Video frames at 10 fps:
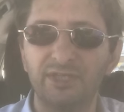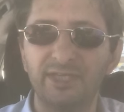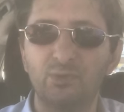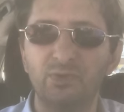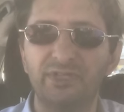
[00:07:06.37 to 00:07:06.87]

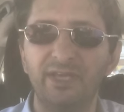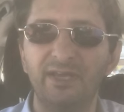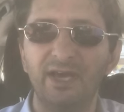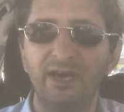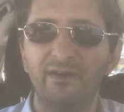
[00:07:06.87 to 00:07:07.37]
This was
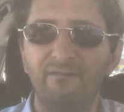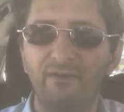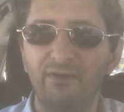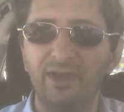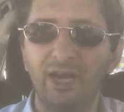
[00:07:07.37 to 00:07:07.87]
the
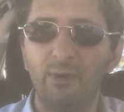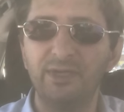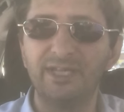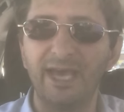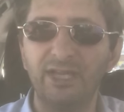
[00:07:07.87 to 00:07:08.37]
very
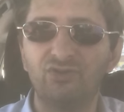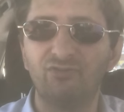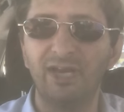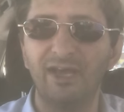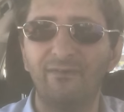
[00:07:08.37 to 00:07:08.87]
lowest
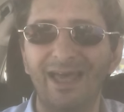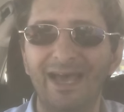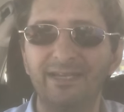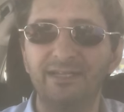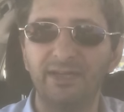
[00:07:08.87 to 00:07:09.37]
entry level
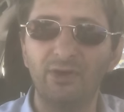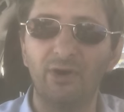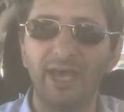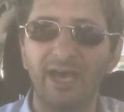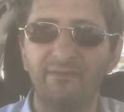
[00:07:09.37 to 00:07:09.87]
and did
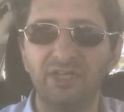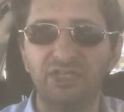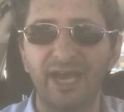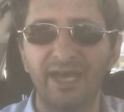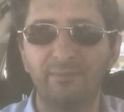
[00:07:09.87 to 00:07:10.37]
not have a
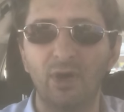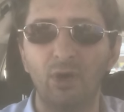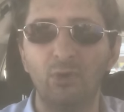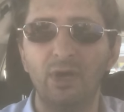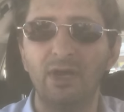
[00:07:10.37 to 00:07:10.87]

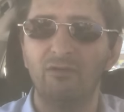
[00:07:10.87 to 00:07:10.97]
CHAdeMO